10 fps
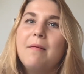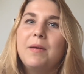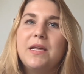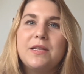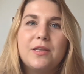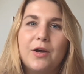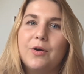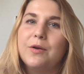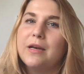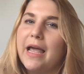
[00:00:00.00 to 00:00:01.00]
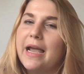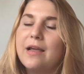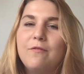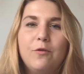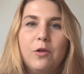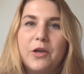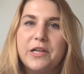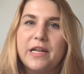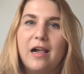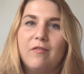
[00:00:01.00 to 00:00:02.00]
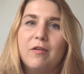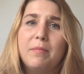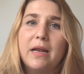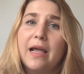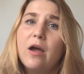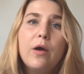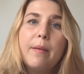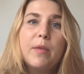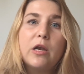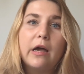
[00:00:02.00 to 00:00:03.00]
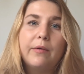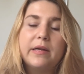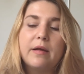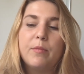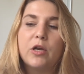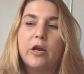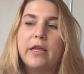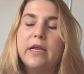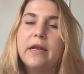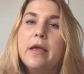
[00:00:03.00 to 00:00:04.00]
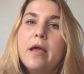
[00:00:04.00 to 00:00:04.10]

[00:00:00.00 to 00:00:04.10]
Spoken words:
Please don't like fool yourself and be like, oh, I'm not hungry, so I'm not gonna eat.